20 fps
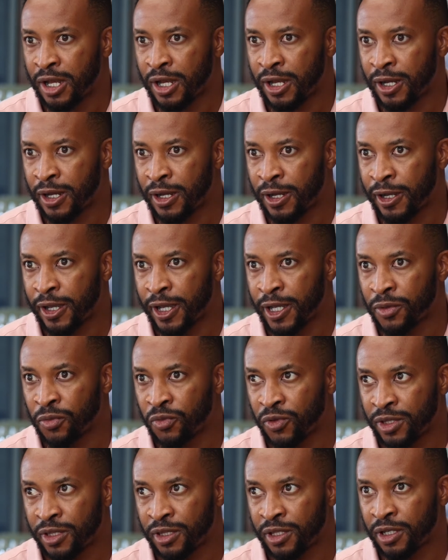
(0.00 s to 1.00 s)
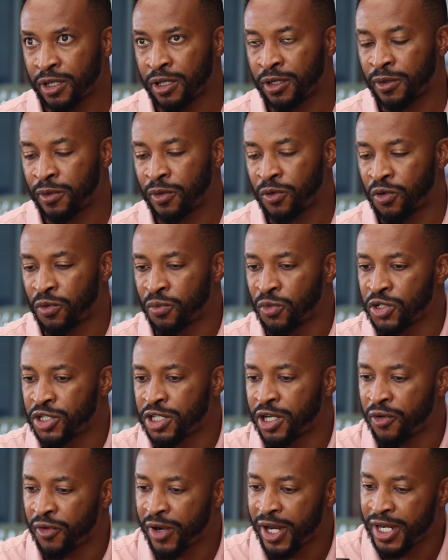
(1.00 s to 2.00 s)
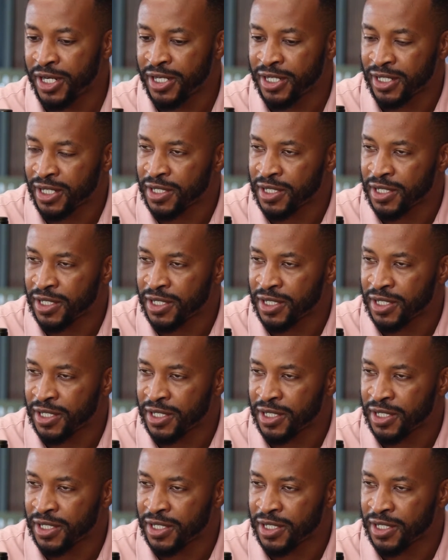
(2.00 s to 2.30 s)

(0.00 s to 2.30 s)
And with the Kumusha range,